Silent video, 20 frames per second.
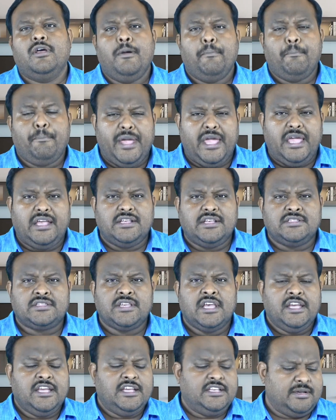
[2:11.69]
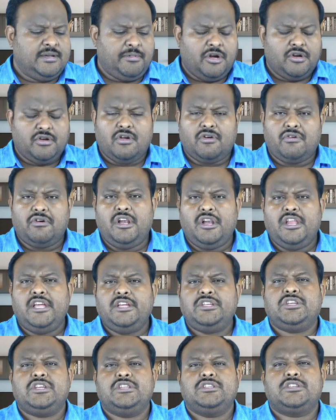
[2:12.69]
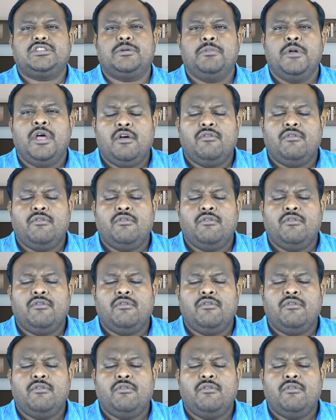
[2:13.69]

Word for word: Peace is about your relationship